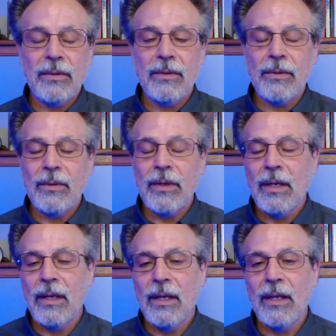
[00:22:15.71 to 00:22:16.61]
to
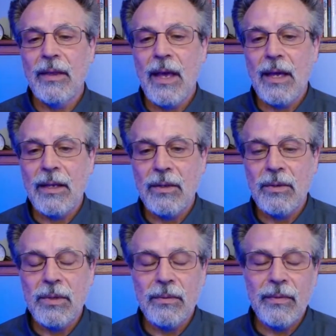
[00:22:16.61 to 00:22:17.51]
that
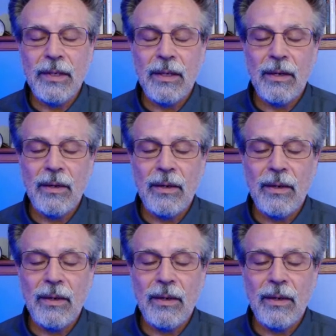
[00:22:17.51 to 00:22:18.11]
YouTube video.